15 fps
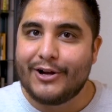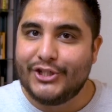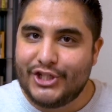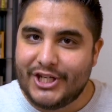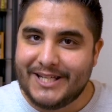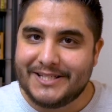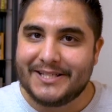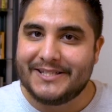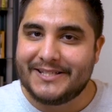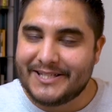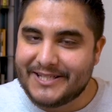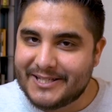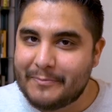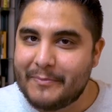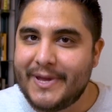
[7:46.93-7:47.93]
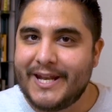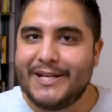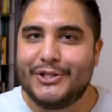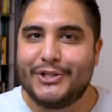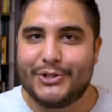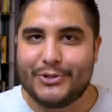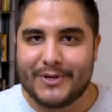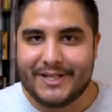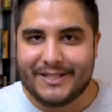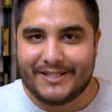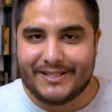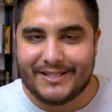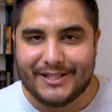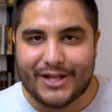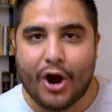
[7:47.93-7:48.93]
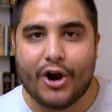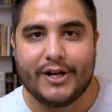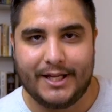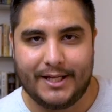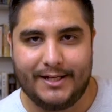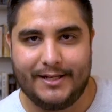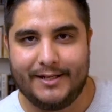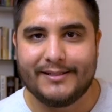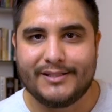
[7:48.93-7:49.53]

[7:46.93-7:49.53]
Jesus's ministry started.